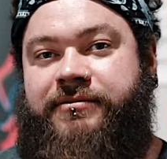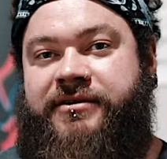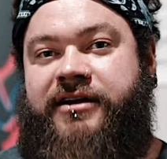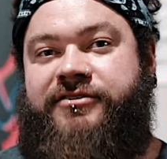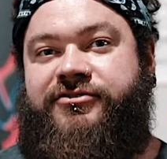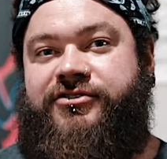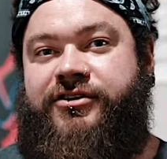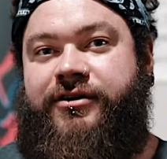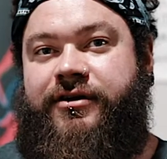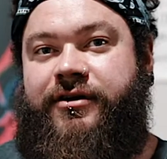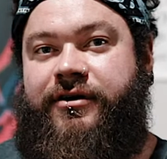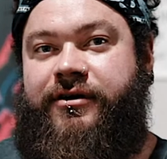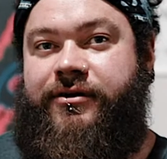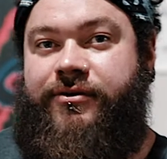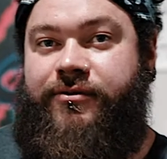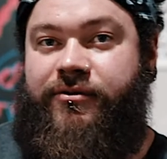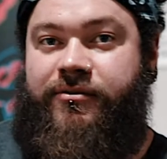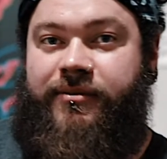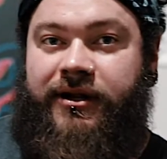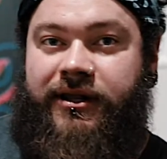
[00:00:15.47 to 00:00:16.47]
tension
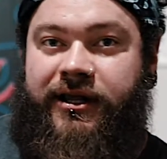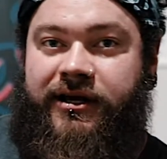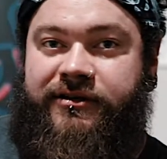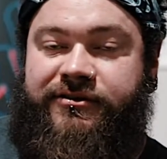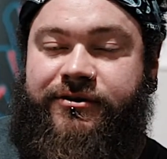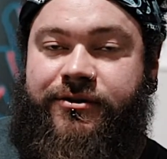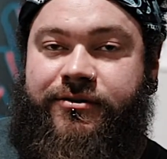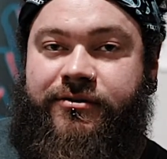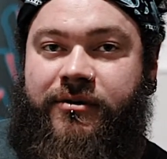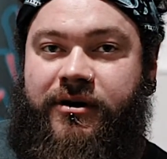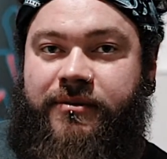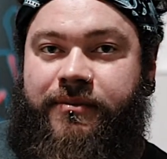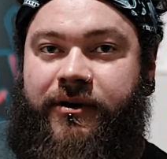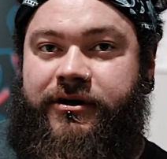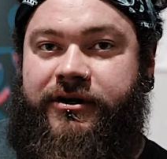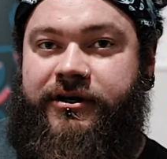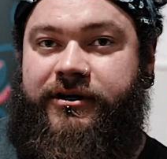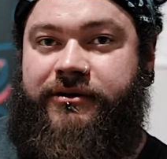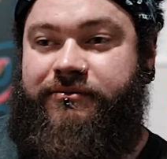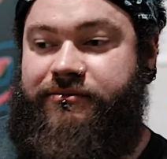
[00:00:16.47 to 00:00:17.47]
through my legs and through my
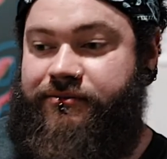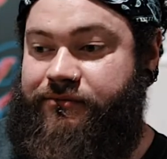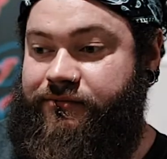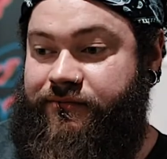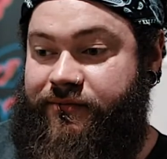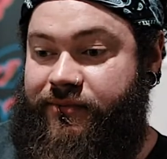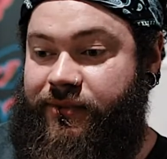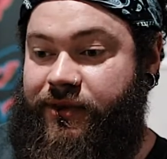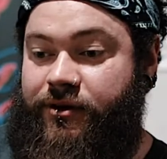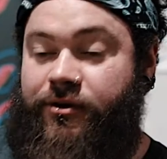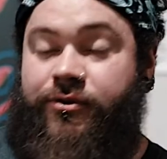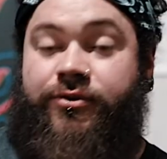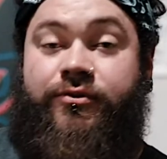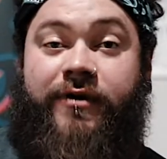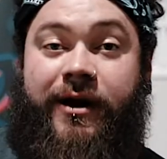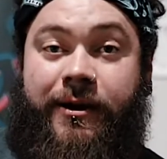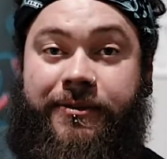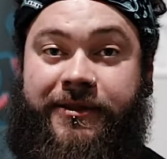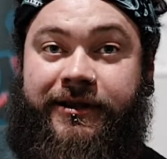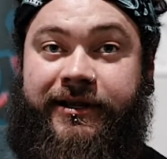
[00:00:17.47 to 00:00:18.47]
body
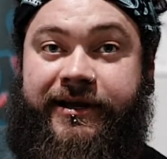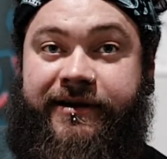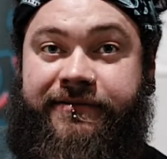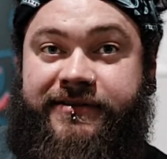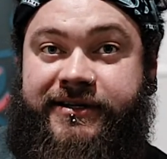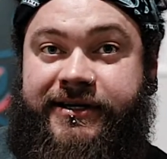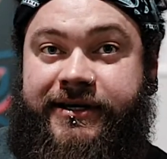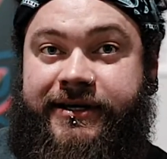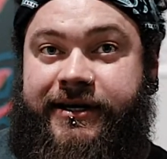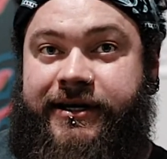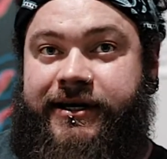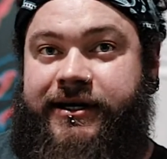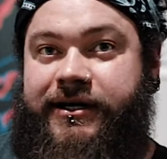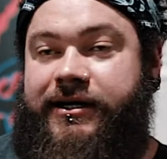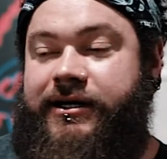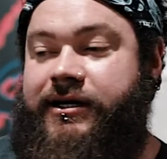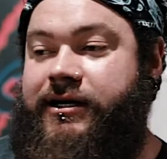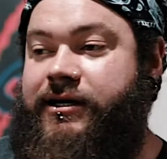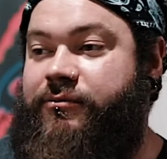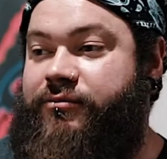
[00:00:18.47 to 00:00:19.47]
throughout the lift,
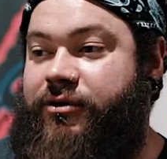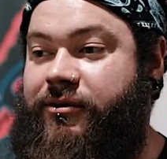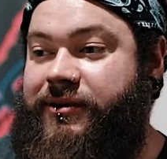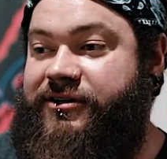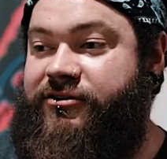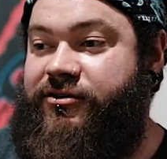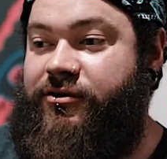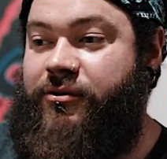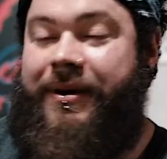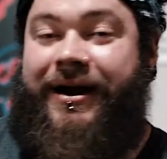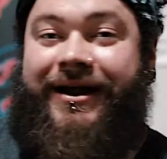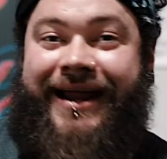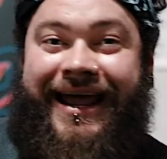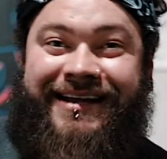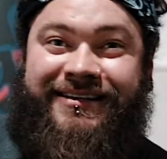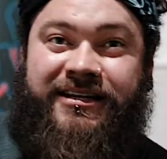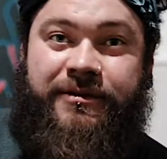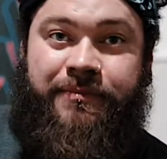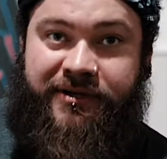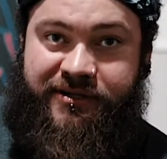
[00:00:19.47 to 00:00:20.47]
probably to about
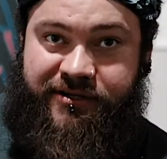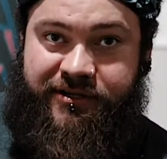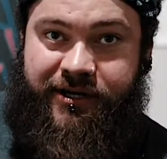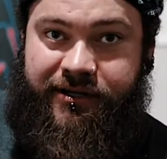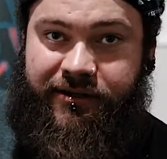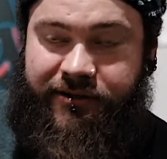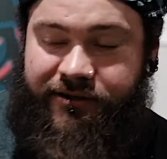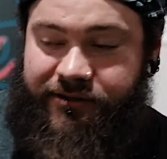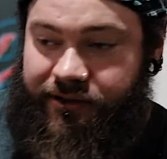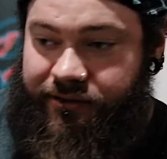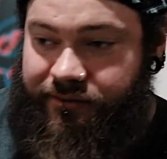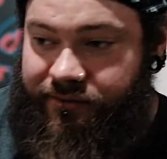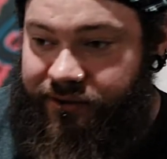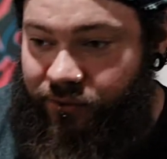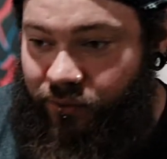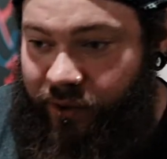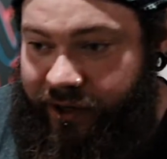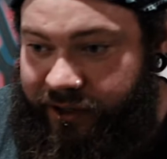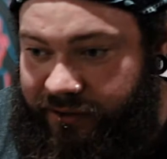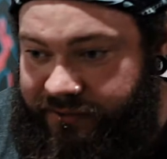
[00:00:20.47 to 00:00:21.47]
80%. So
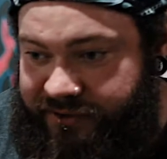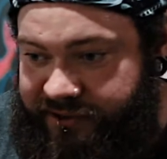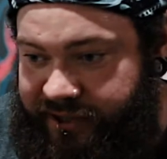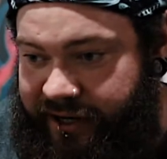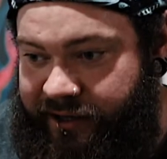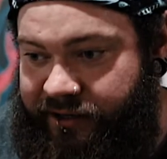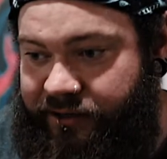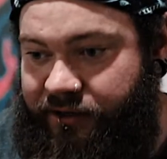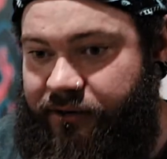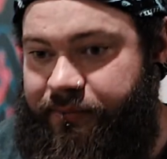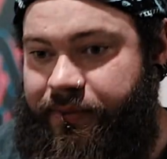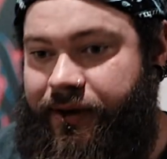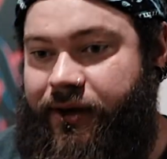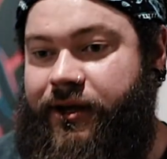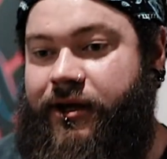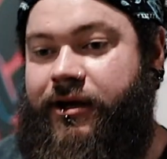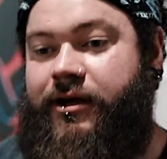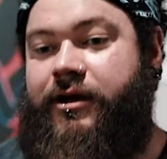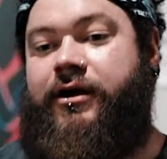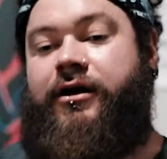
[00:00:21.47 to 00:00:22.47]
when I'm setting up,
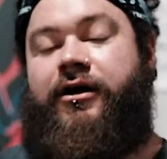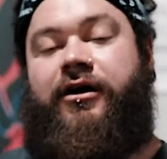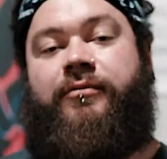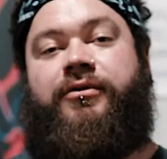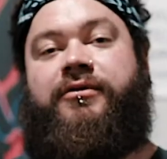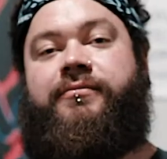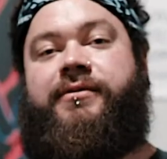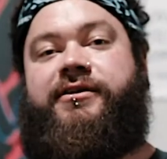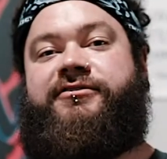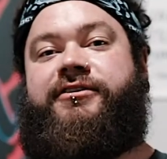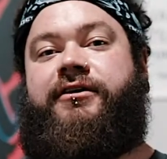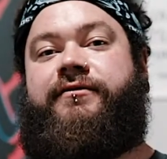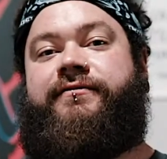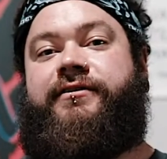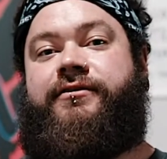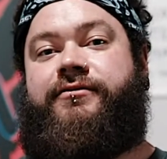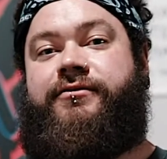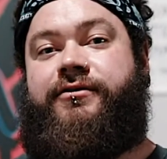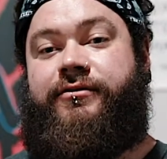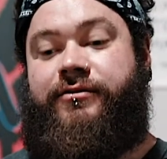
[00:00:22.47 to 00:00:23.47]
I'll put myself
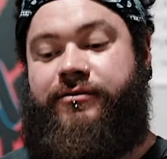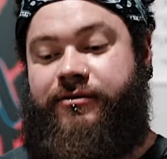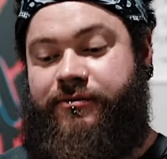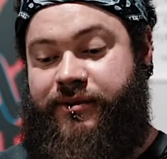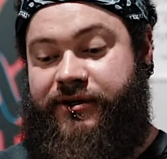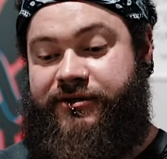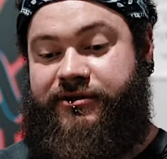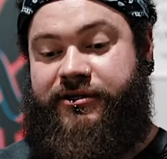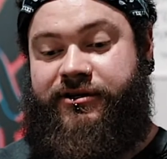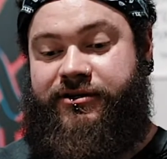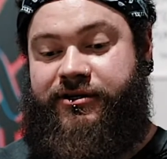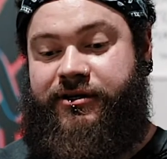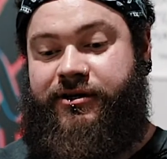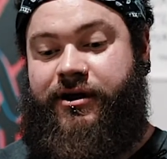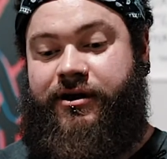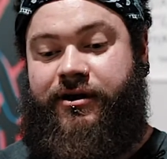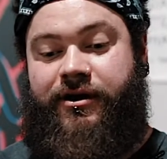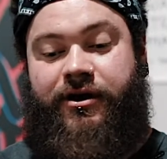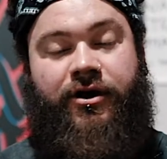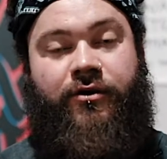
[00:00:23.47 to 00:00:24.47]
into position.
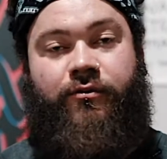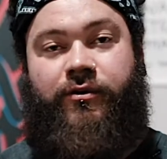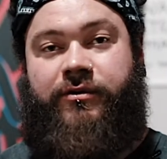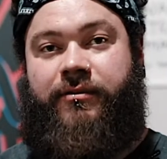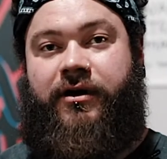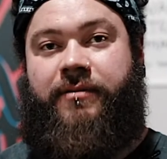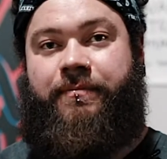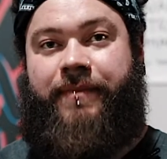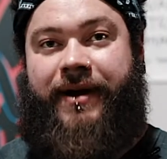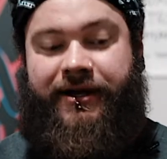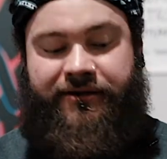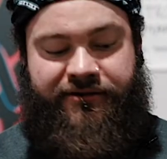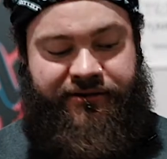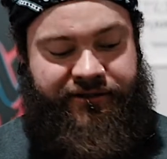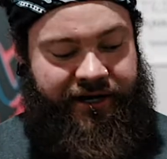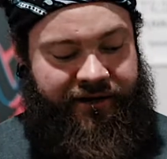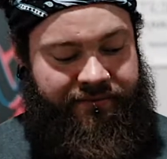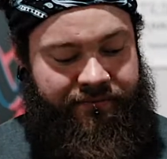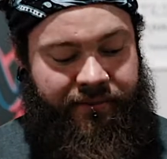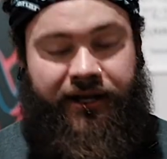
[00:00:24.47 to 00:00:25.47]
When my back's
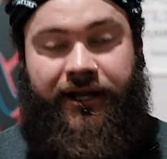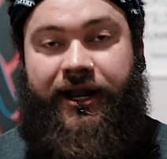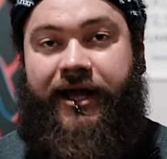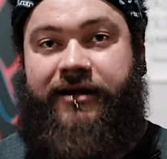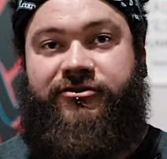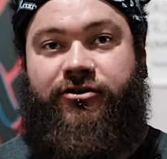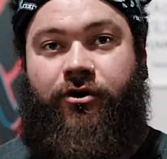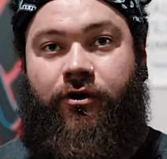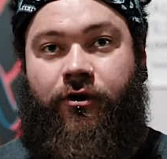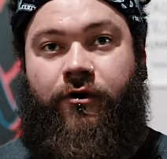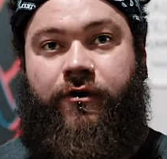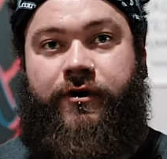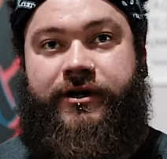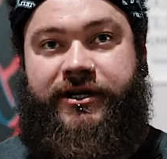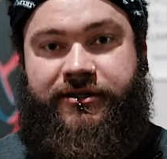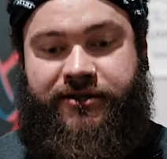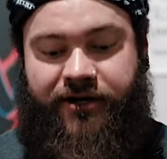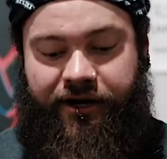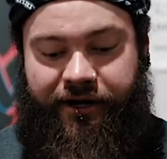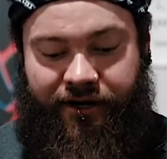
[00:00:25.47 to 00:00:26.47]
set, my legs are already
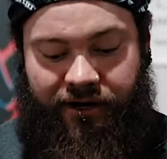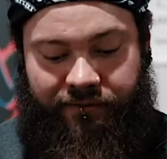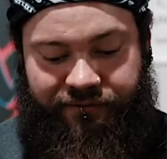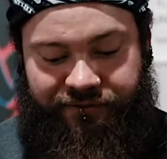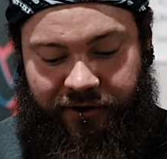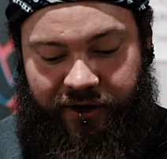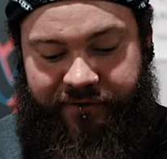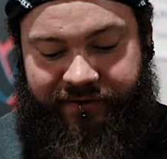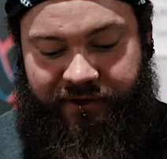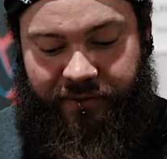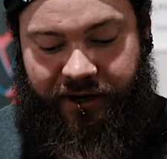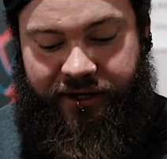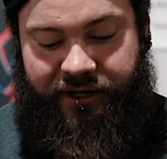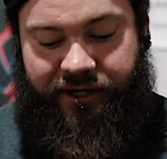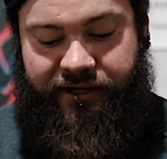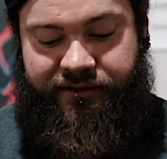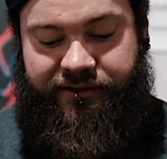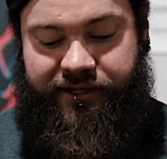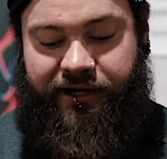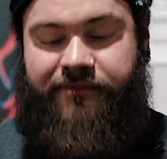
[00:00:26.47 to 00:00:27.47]
tight. I'm driving my
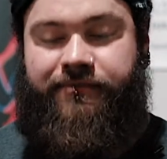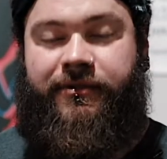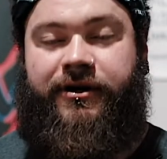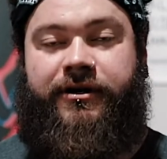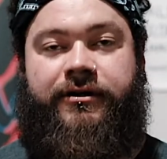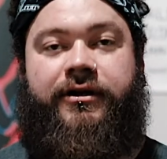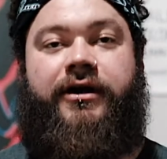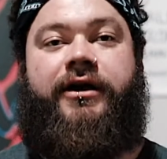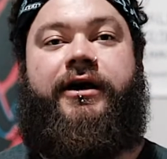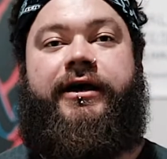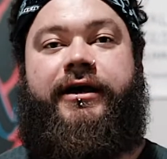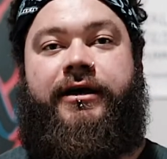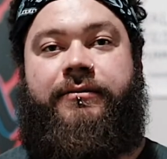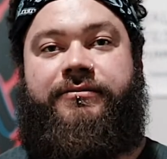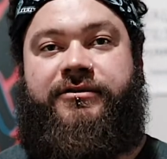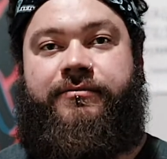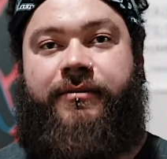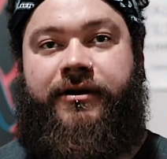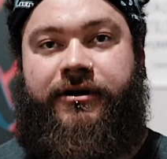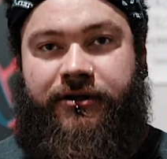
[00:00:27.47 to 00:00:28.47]
knees out, my hips
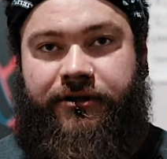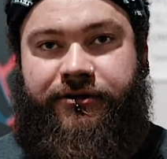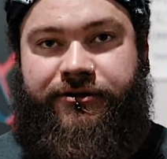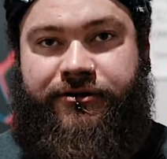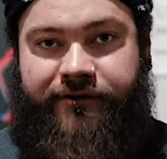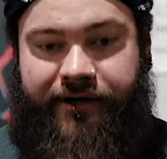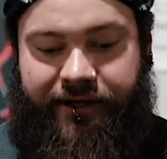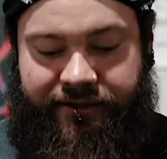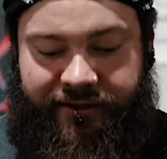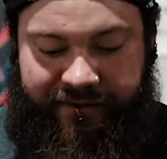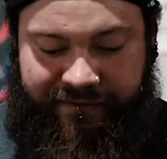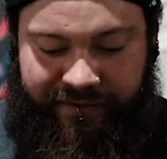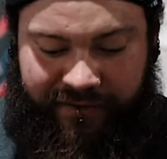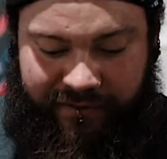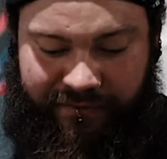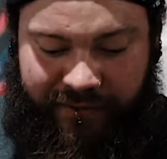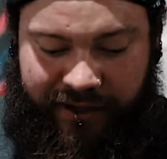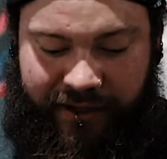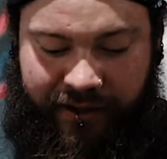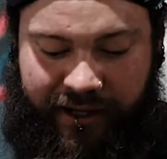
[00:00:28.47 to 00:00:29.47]
and my glutes are active,
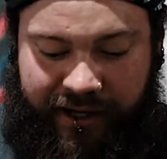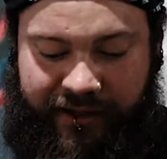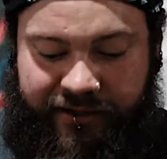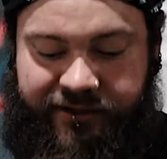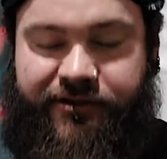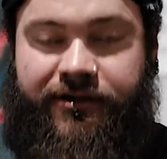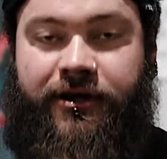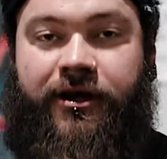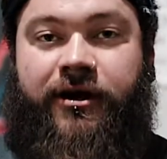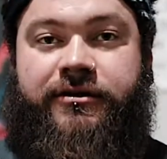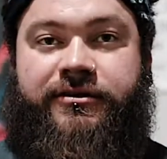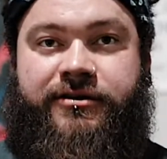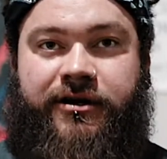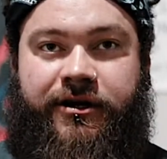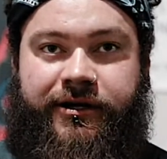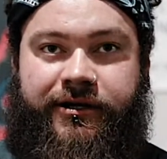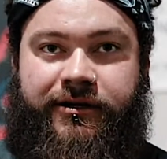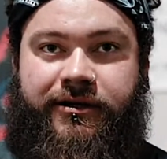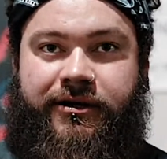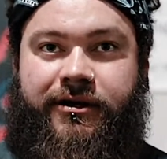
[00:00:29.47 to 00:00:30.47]
my legs are tight.